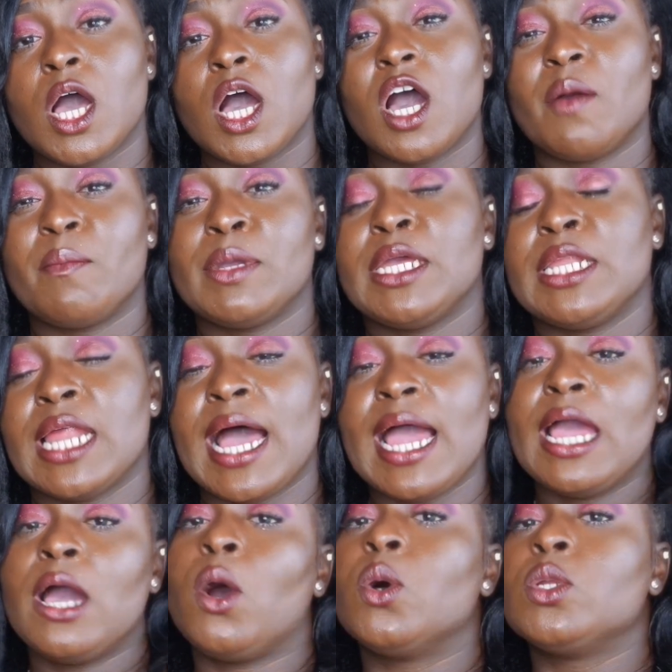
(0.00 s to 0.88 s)
And
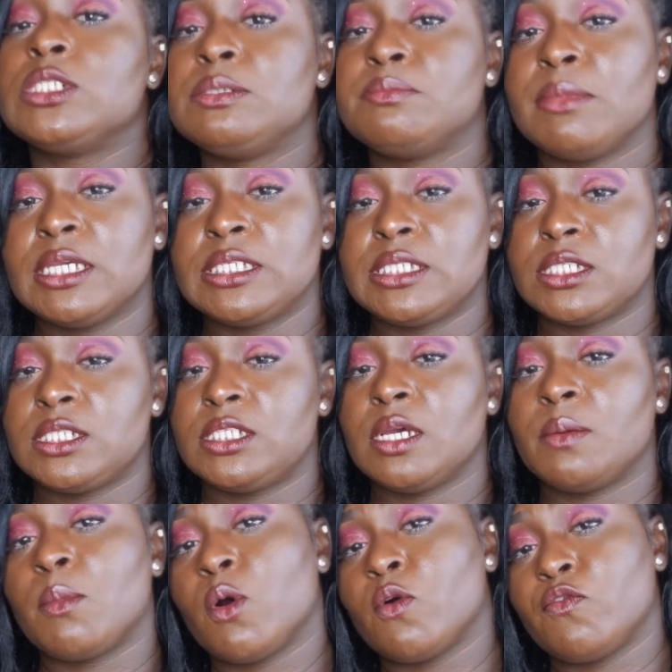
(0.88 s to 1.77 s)
I only messaged
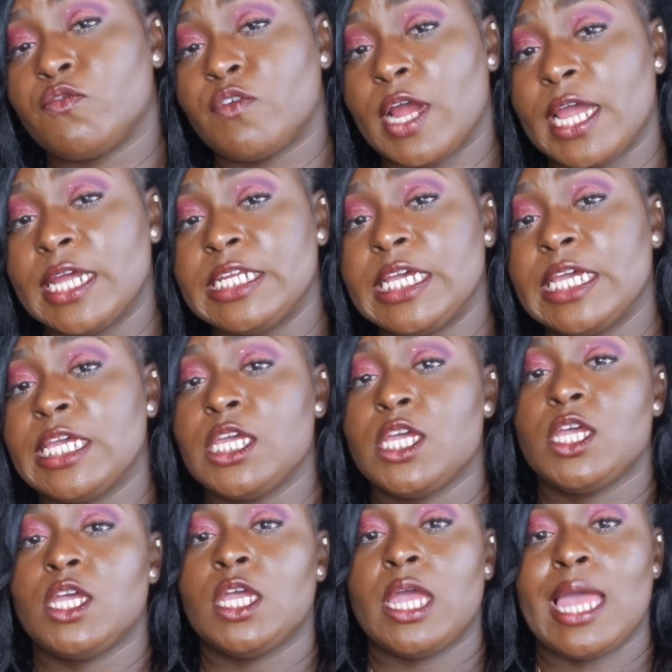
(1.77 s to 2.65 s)
them on Friday
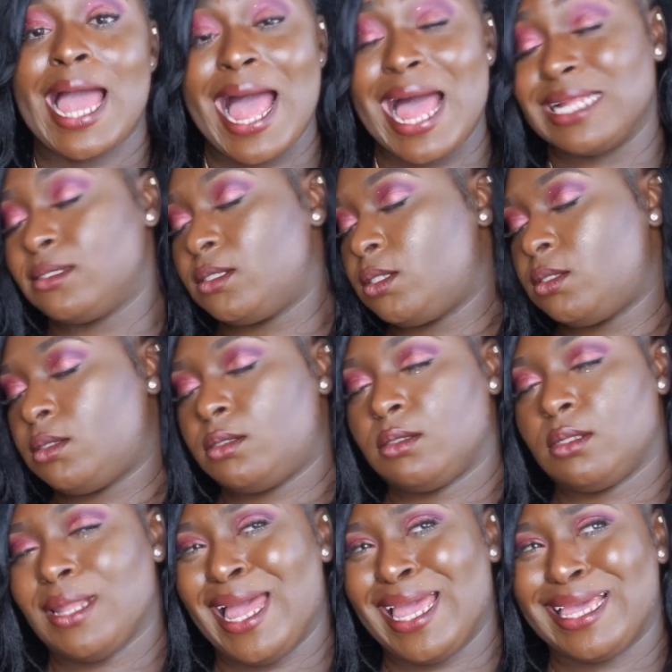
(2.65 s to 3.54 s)
at
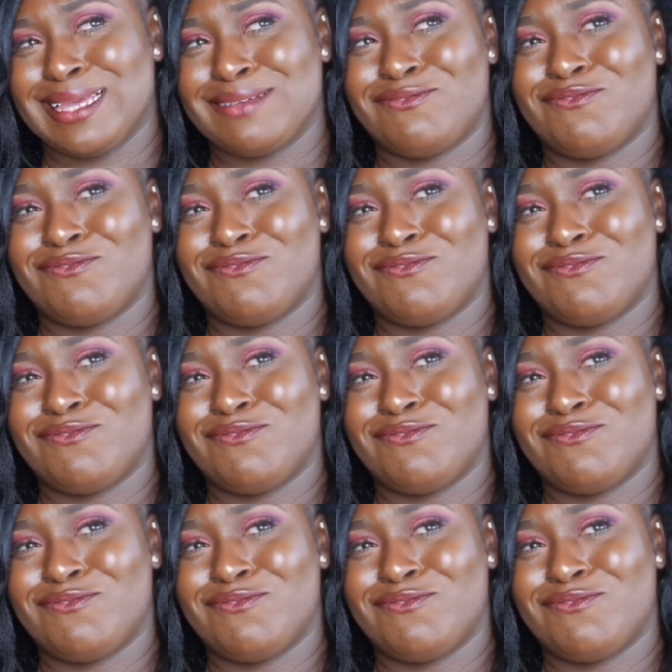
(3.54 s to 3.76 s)
like